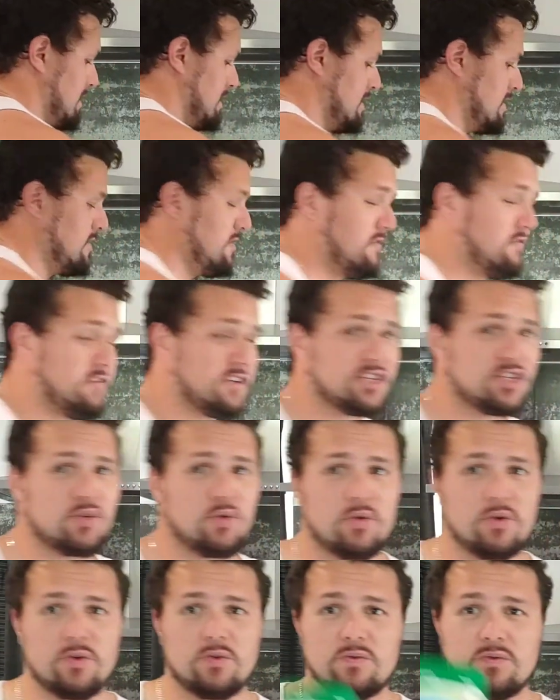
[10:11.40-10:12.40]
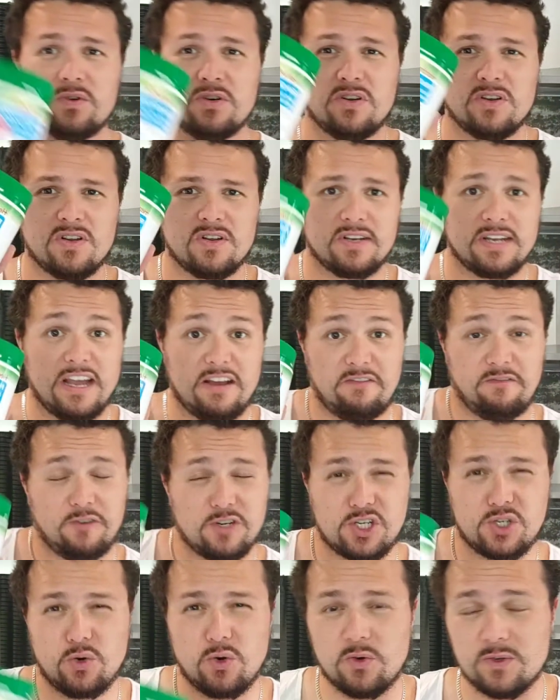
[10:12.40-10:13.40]
fish oil. Now
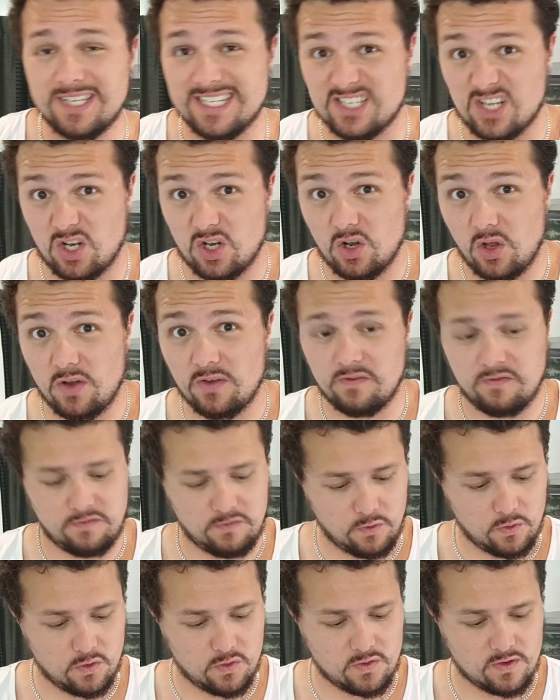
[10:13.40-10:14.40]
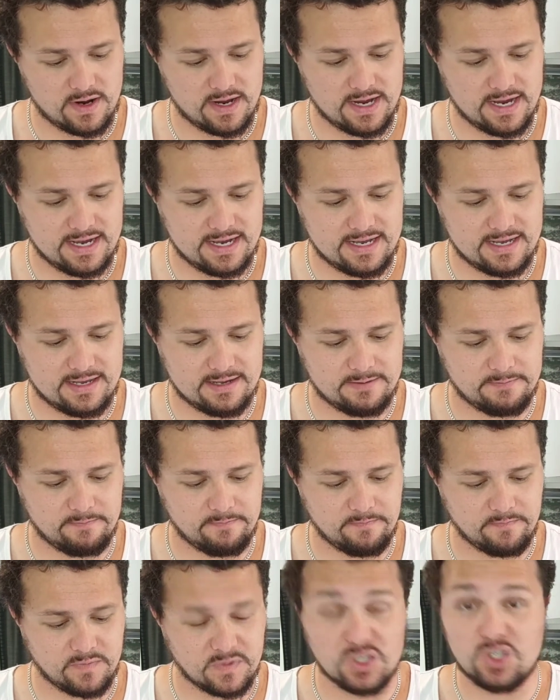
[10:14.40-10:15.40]
fish oil does a lot for
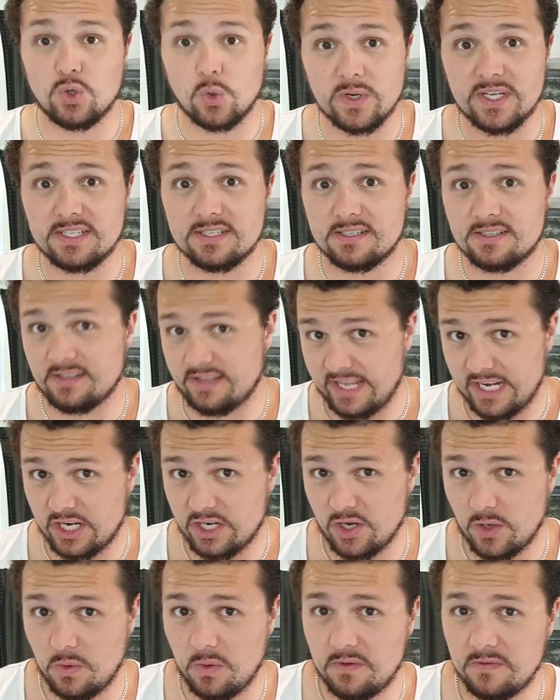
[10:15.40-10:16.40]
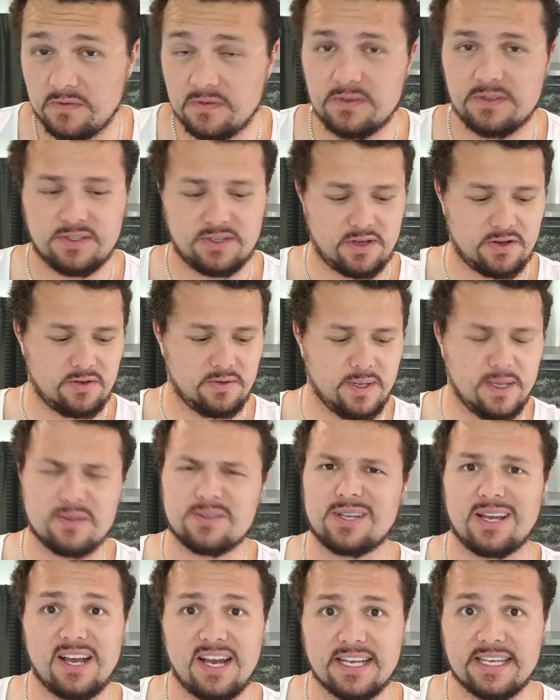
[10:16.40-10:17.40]
joints that I know of. So I
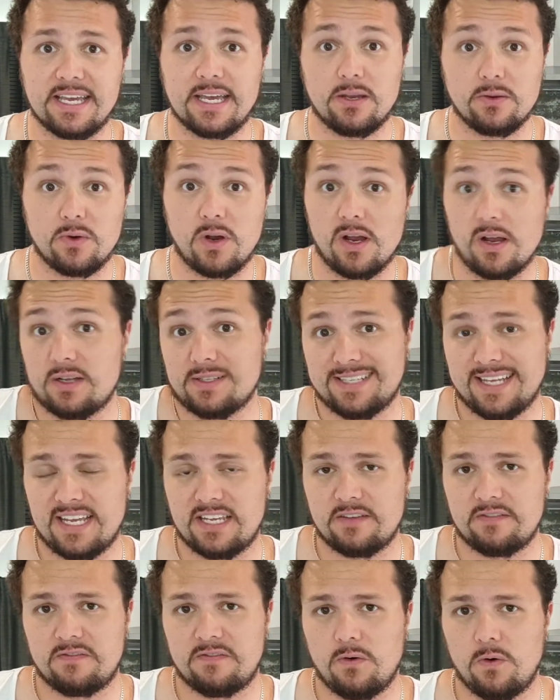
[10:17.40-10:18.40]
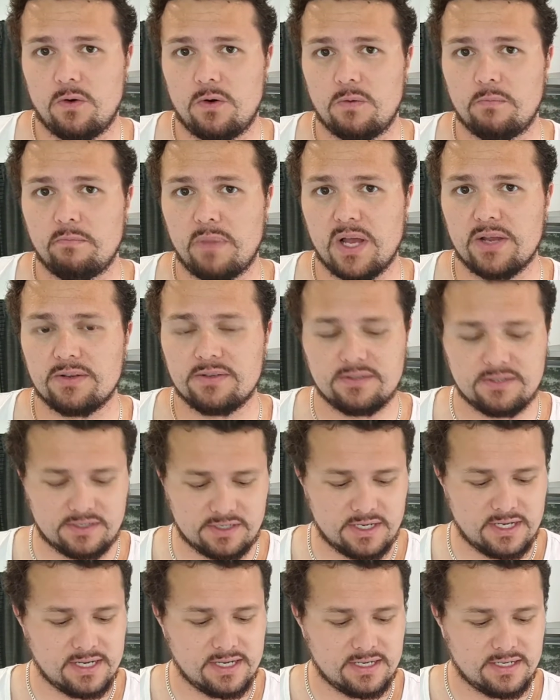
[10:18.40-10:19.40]
was like, okay, right, I'll take it for
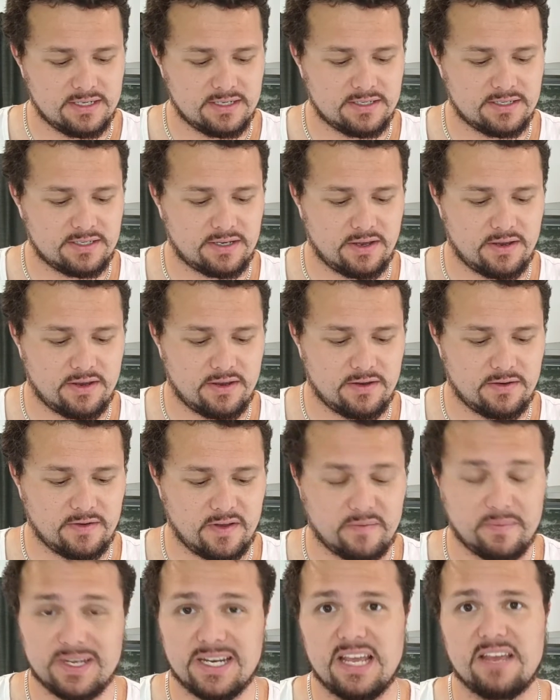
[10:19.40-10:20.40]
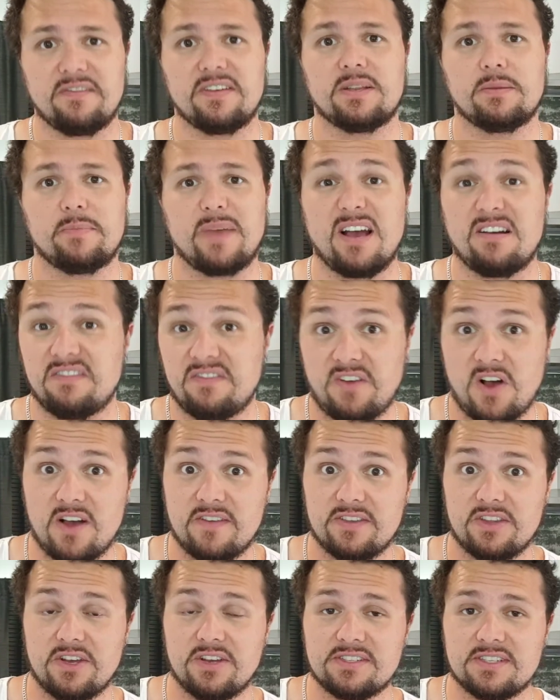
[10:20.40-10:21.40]
bones. So I've been having about
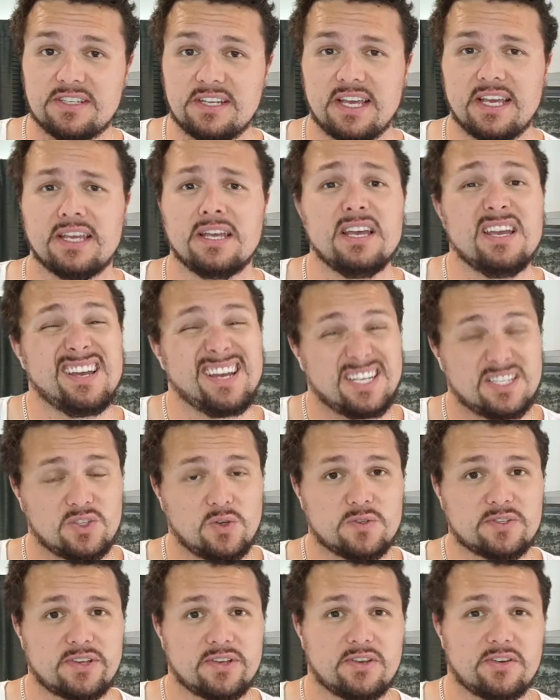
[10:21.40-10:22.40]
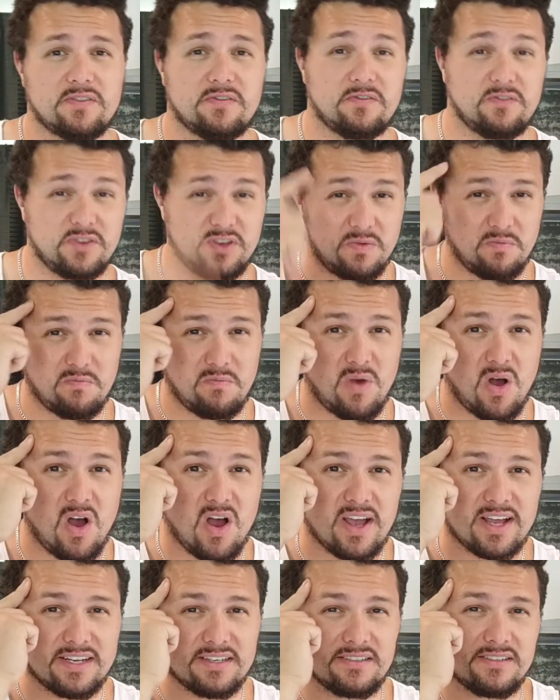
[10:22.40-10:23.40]
5 of those a day. It's also good for your
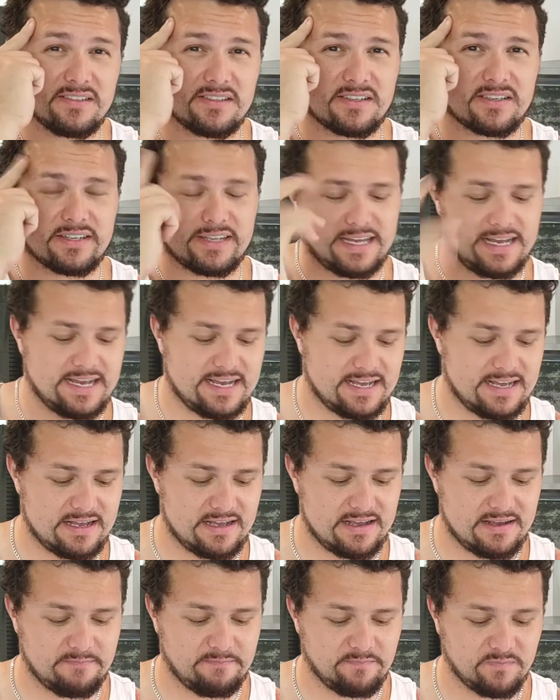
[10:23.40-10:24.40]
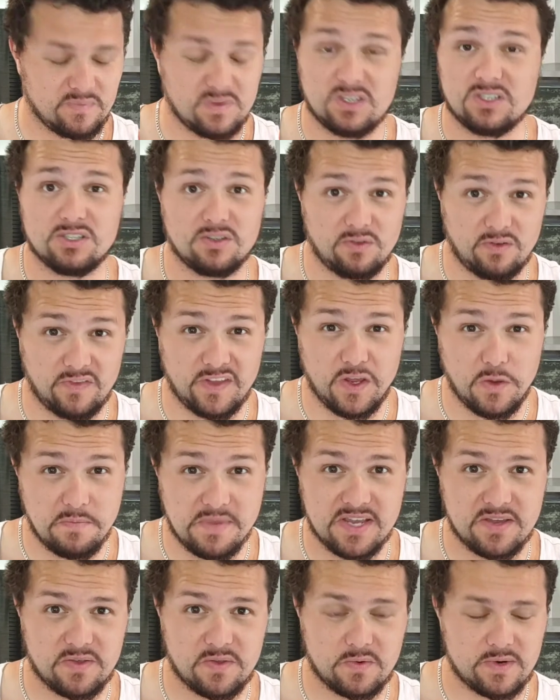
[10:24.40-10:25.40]
mind because of the
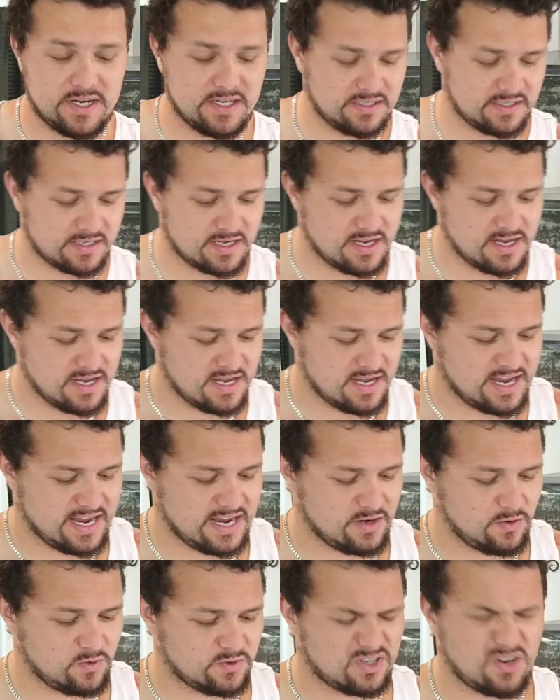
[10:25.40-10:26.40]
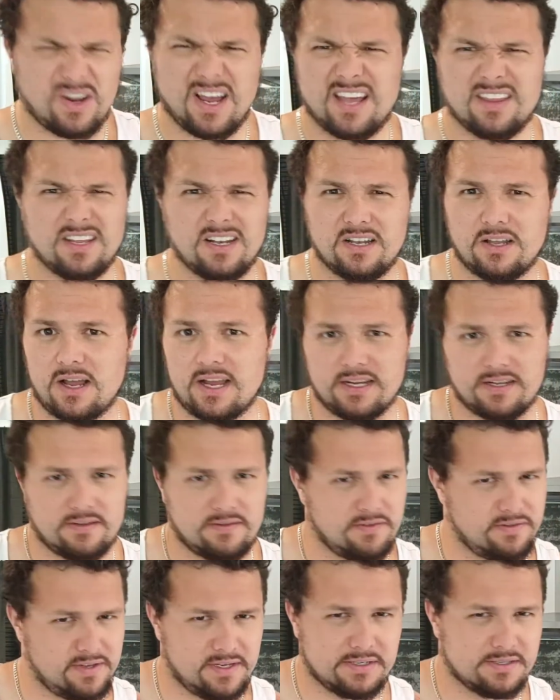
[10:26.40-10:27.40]
omega-3s, and also other
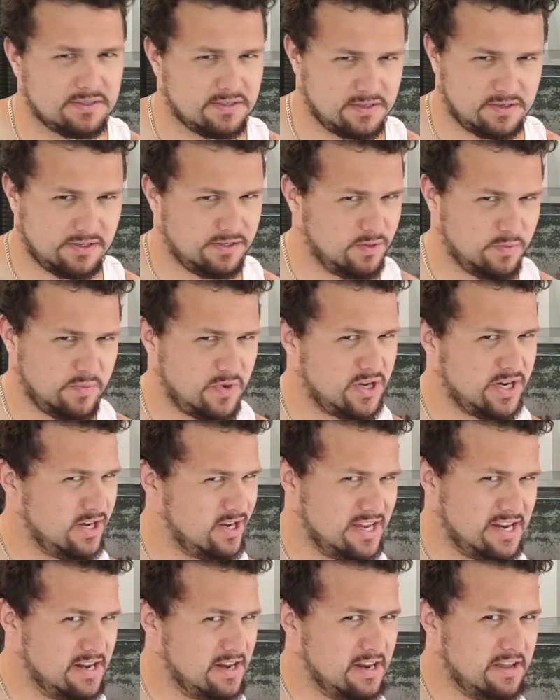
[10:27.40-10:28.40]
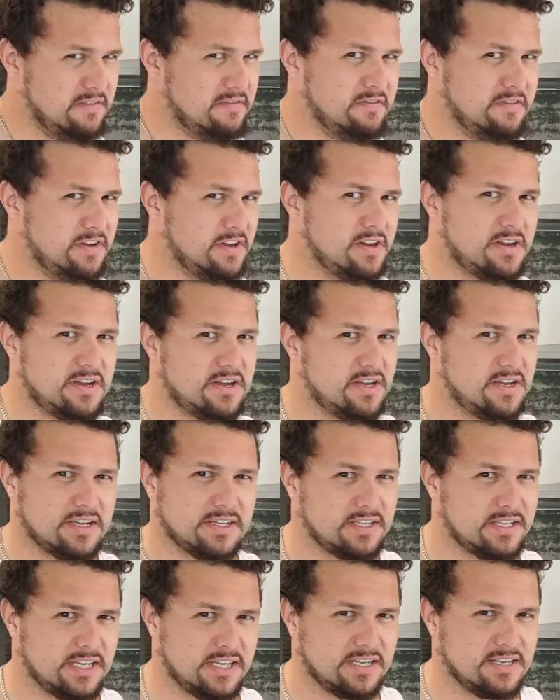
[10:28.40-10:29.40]
like things in your body like
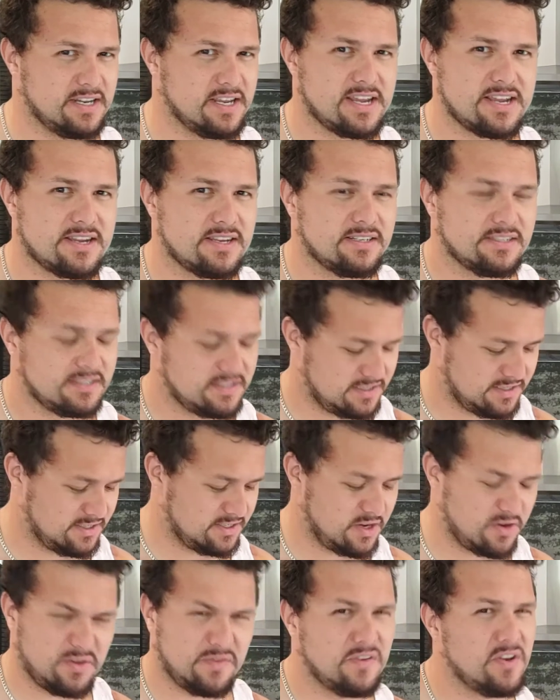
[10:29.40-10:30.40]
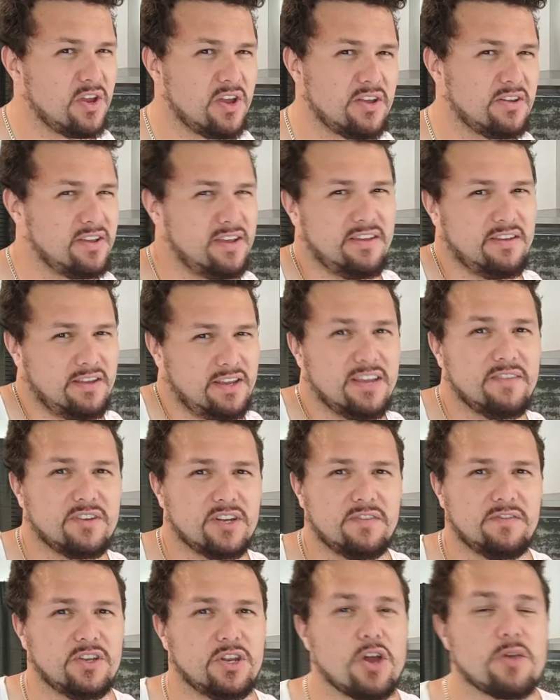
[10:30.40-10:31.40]
liver, kidneys. So if you,
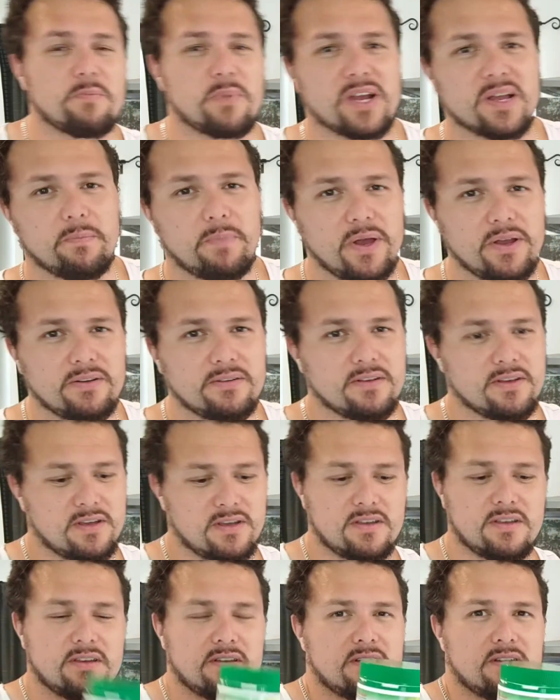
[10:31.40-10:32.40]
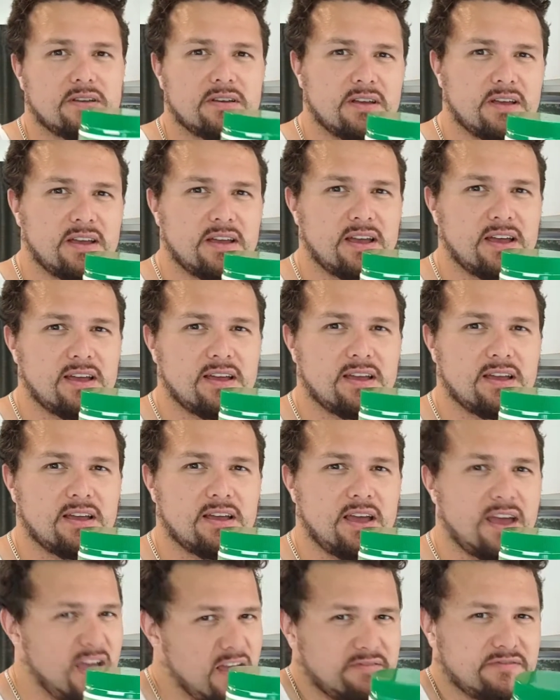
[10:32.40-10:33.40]
even if you don't break a bone,
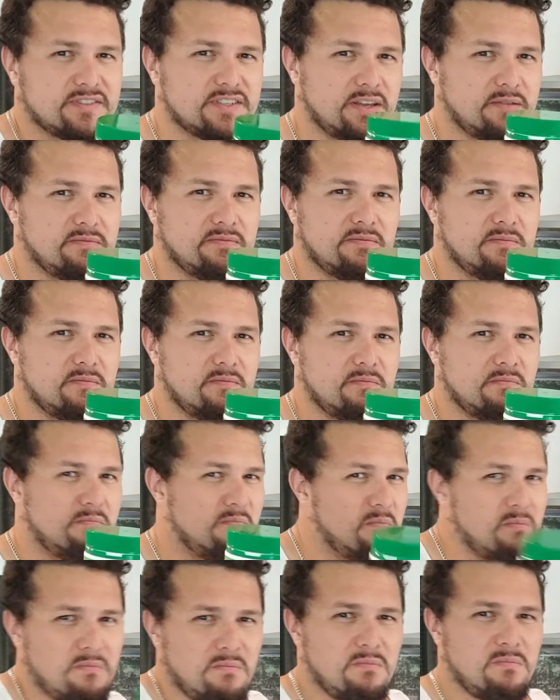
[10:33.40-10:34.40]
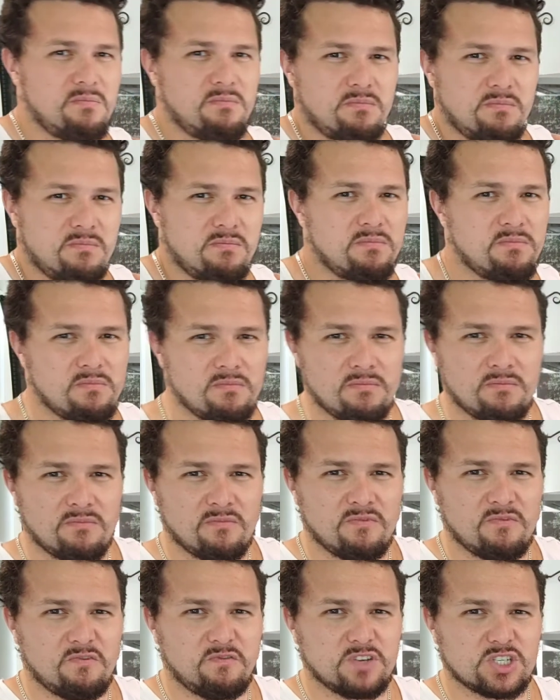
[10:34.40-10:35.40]
have some
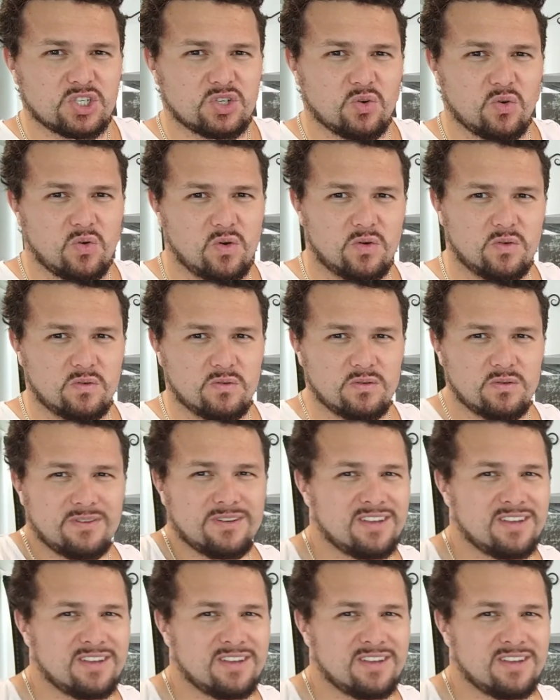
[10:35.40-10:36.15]
fish oil.